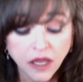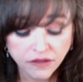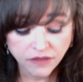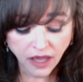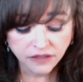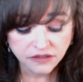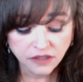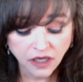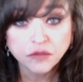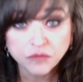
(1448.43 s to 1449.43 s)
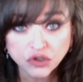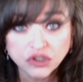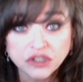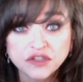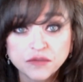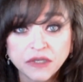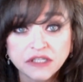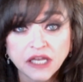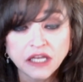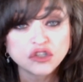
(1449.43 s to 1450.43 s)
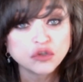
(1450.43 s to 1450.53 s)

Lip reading: that the communion is being taken?